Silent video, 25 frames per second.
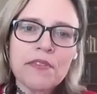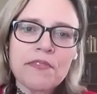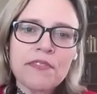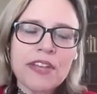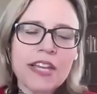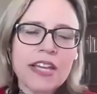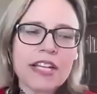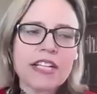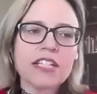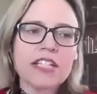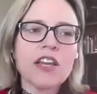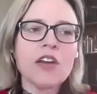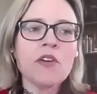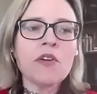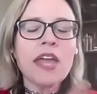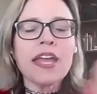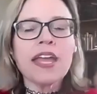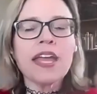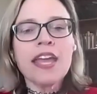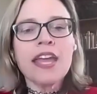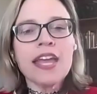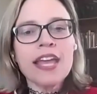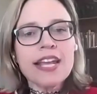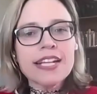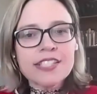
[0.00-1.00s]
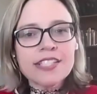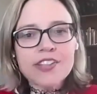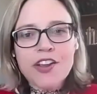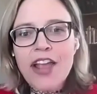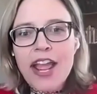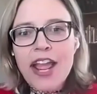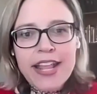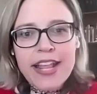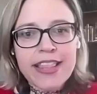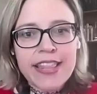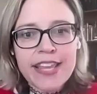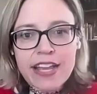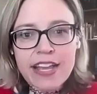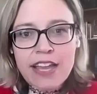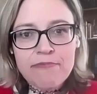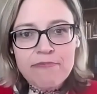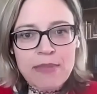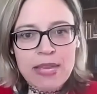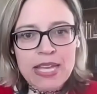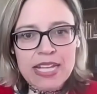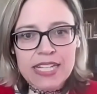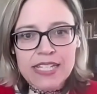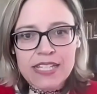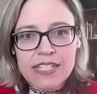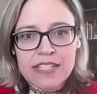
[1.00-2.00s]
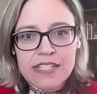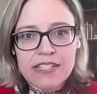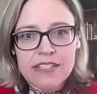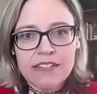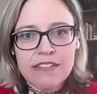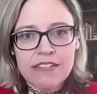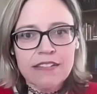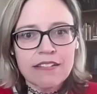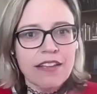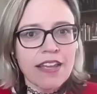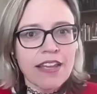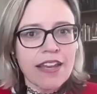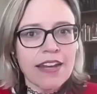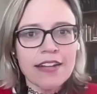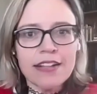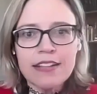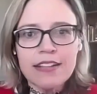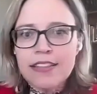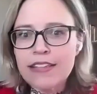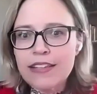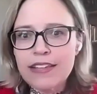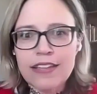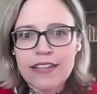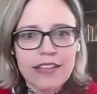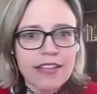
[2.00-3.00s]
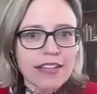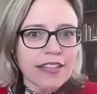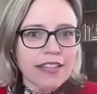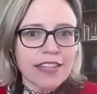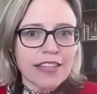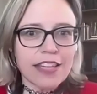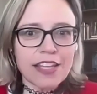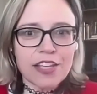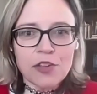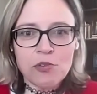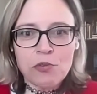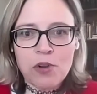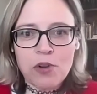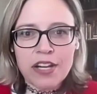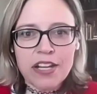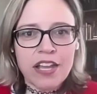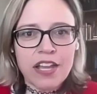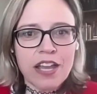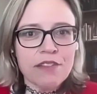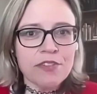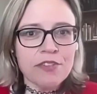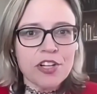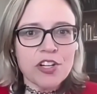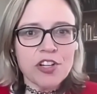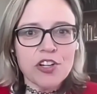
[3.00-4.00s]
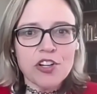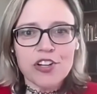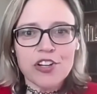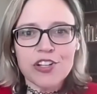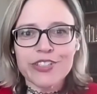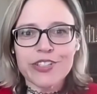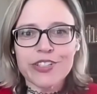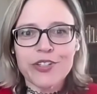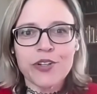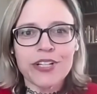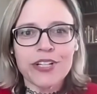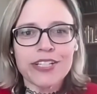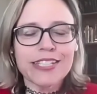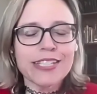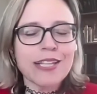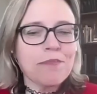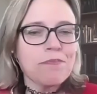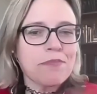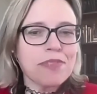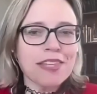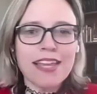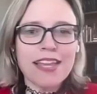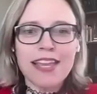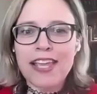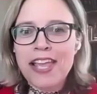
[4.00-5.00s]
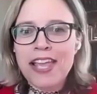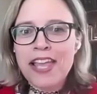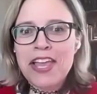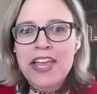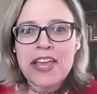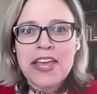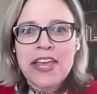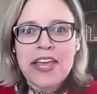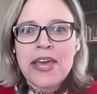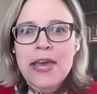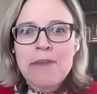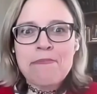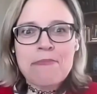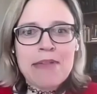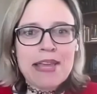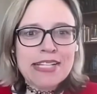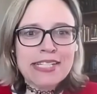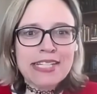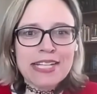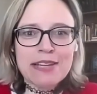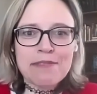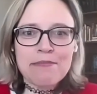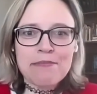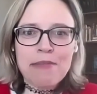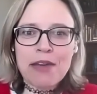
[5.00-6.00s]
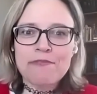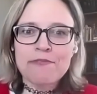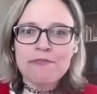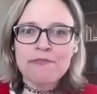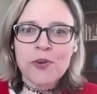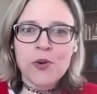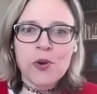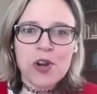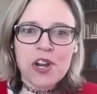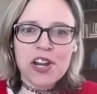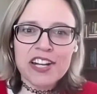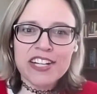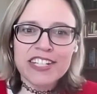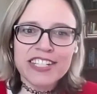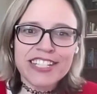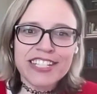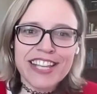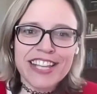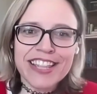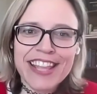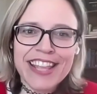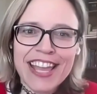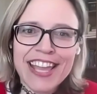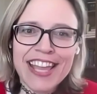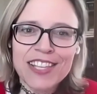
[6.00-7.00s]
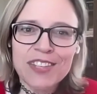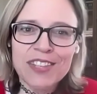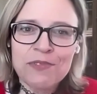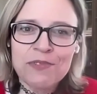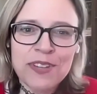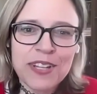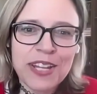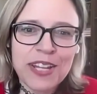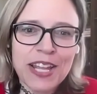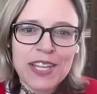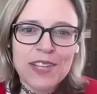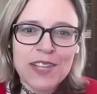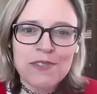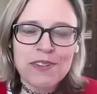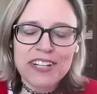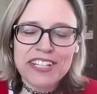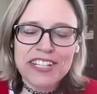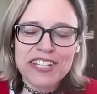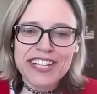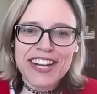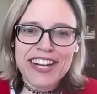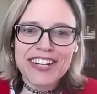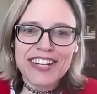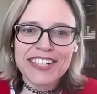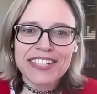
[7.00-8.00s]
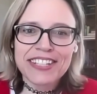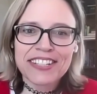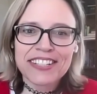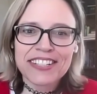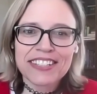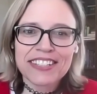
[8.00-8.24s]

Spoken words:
Perfect. Okay. Is there anything I've missed? Anything that you want to cover, or something amazing about Forge that you feel like you want to share?